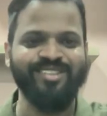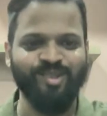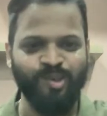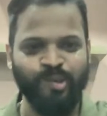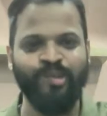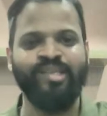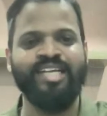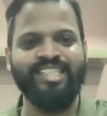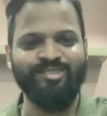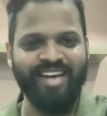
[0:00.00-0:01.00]
So
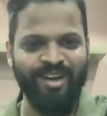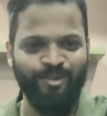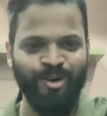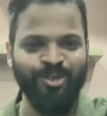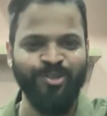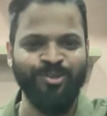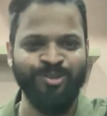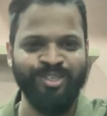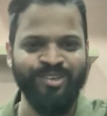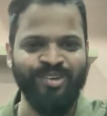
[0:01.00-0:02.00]
that's why I want
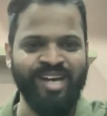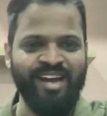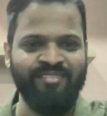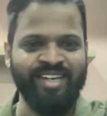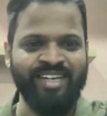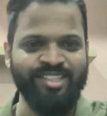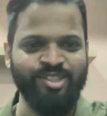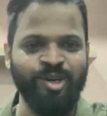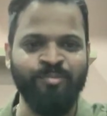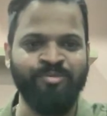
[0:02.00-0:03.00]
to, have a
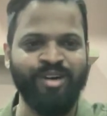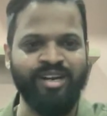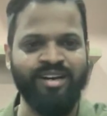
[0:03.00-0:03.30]
desktop